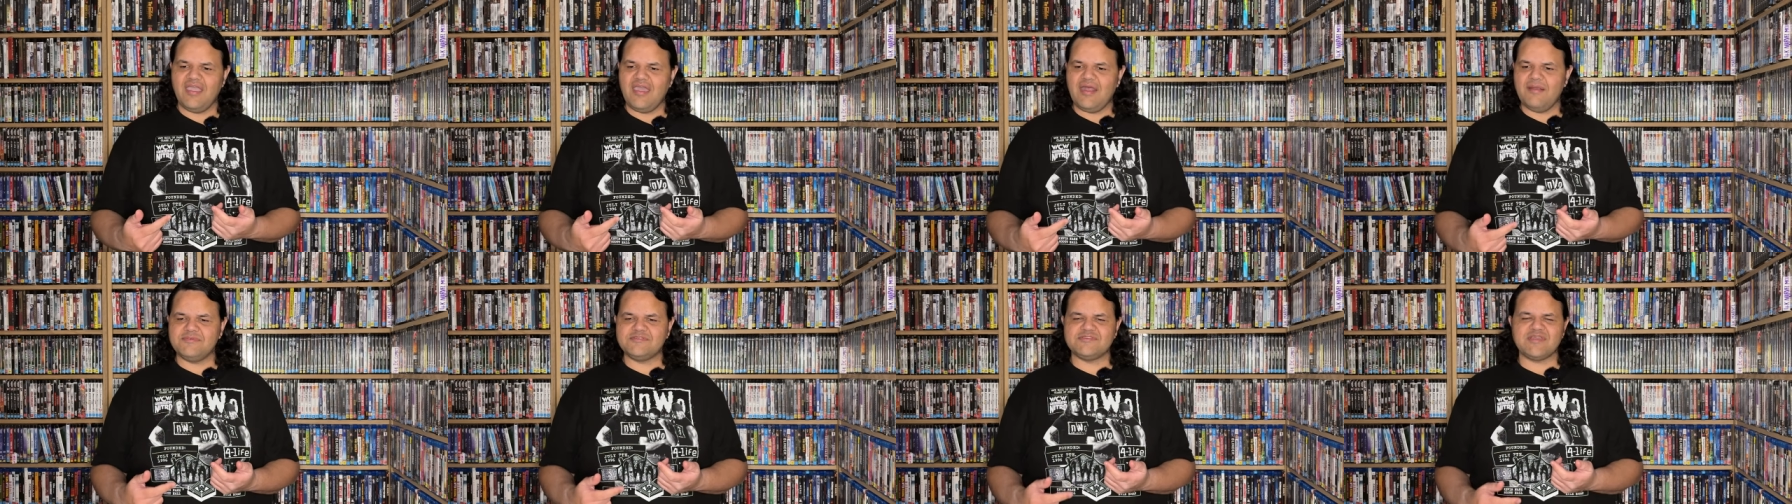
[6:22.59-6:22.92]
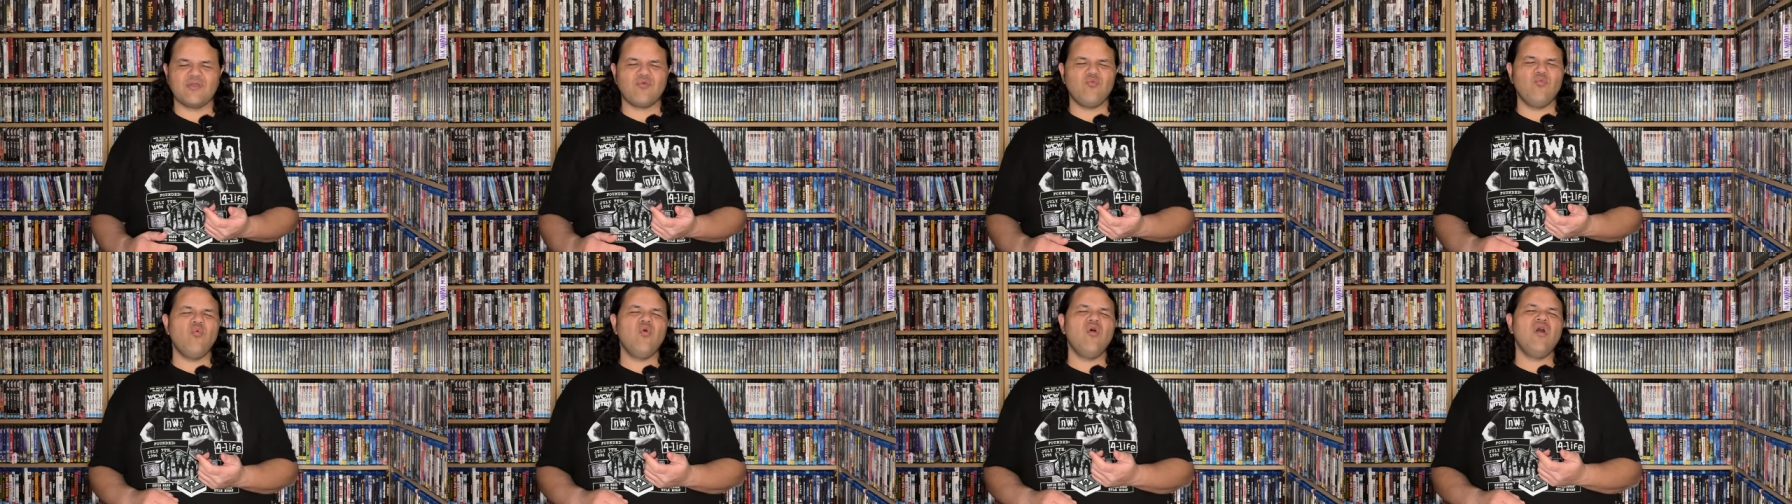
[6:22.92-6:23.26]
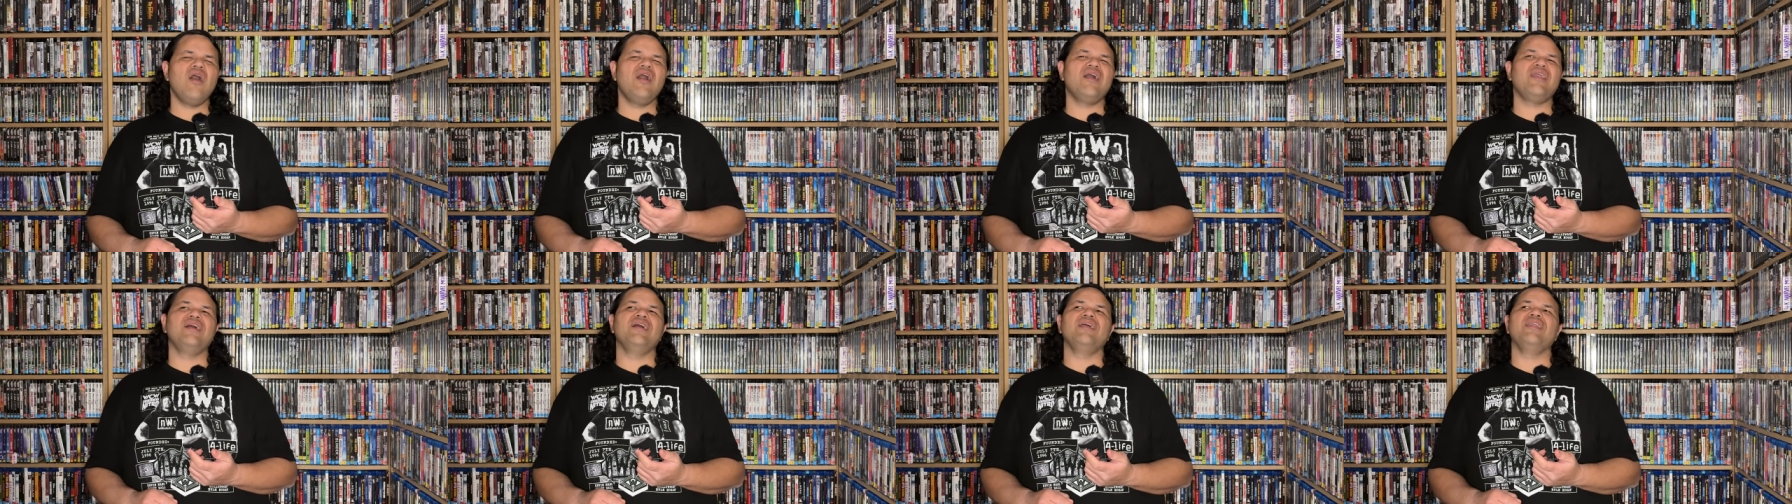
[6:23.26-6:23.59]
And I was like,
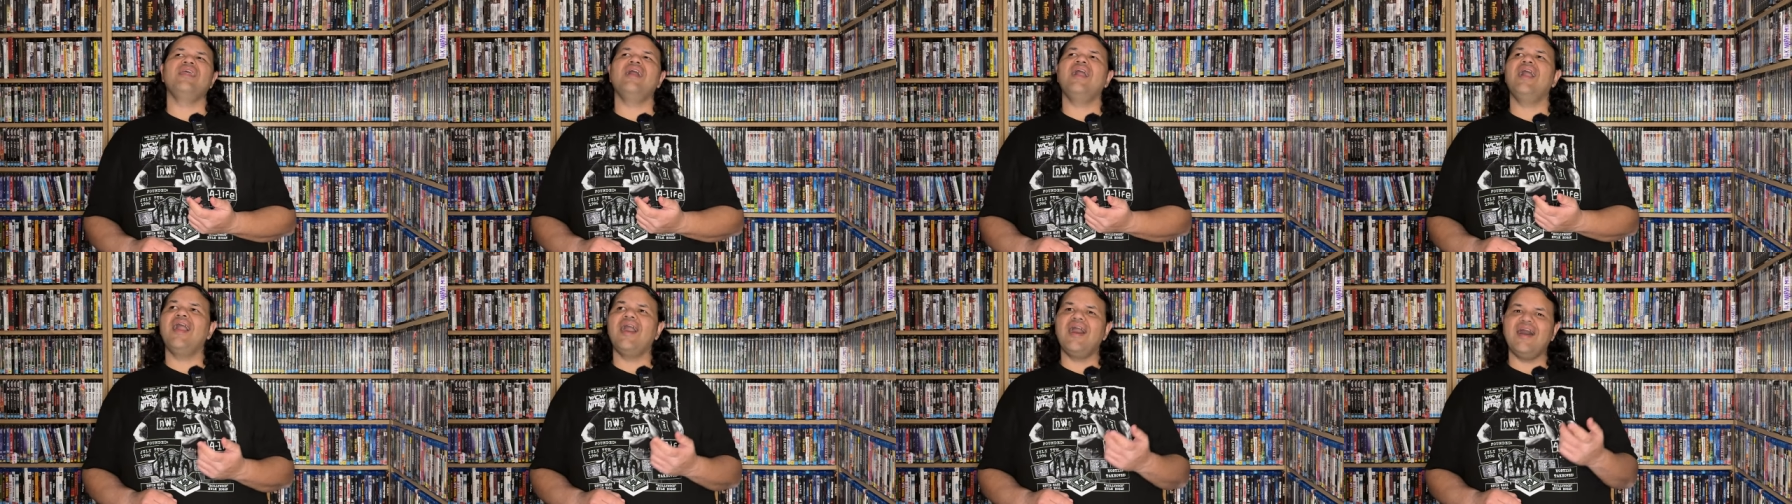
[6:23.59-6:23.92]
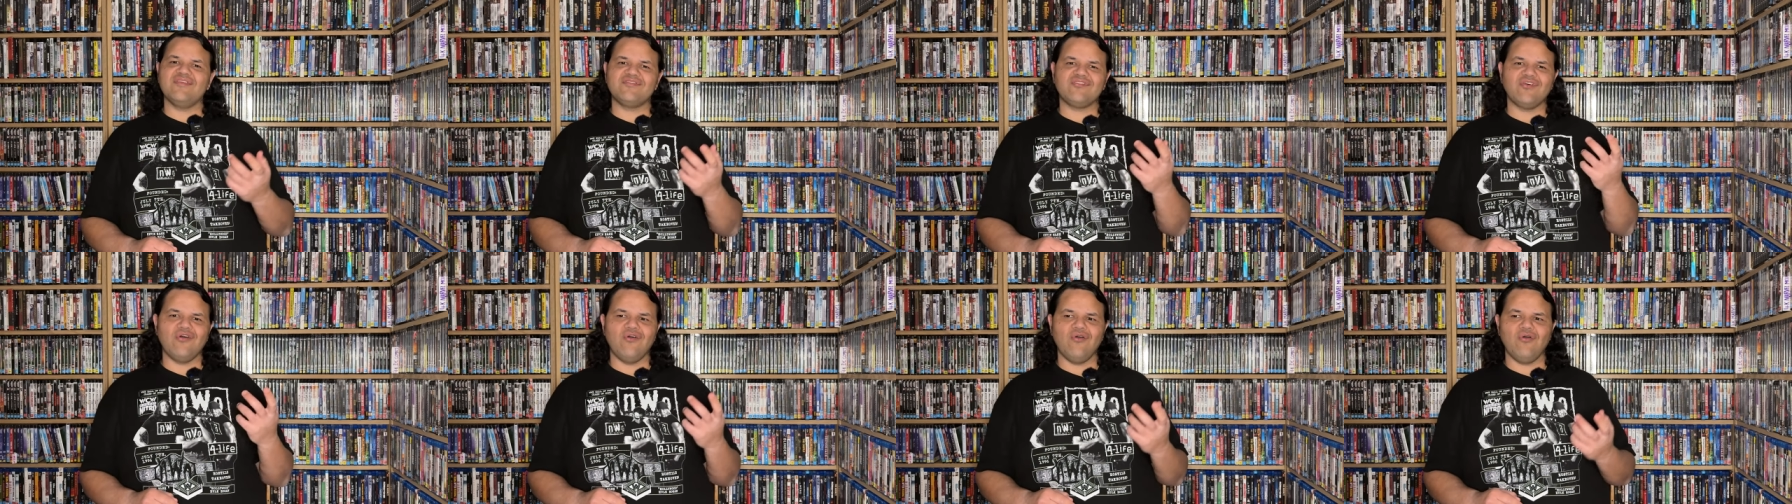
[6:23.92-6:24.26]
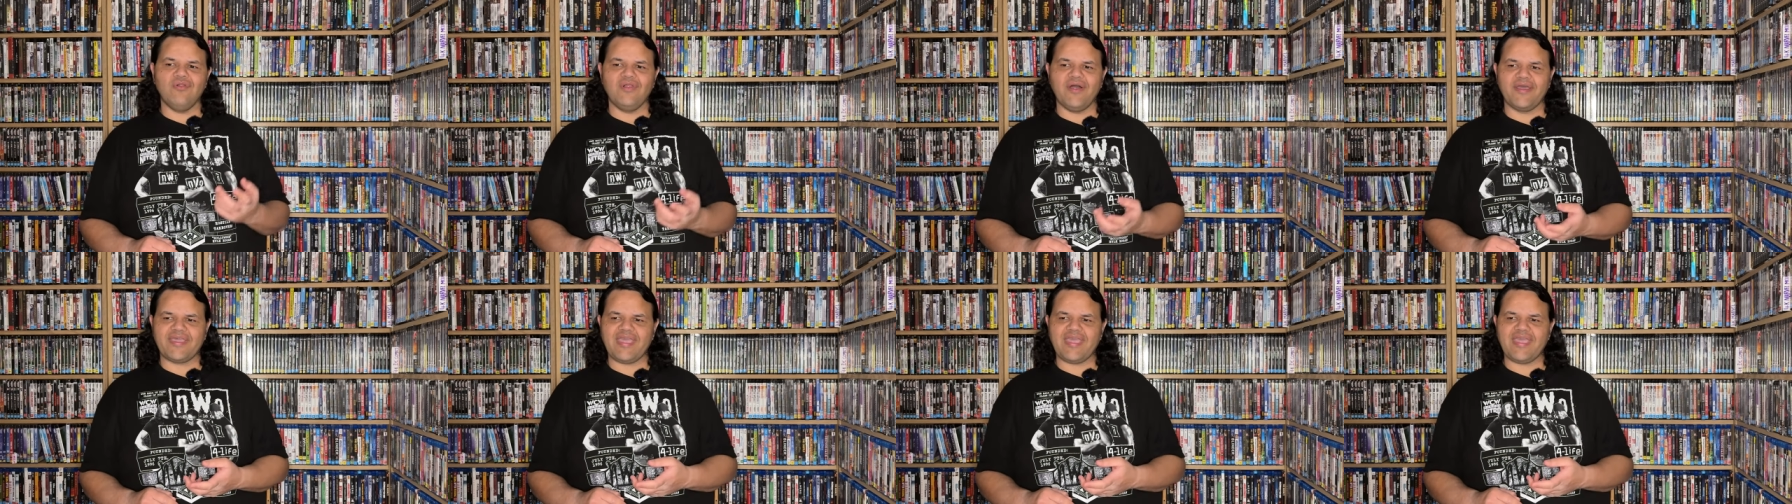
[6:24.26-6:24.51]
what an asshole.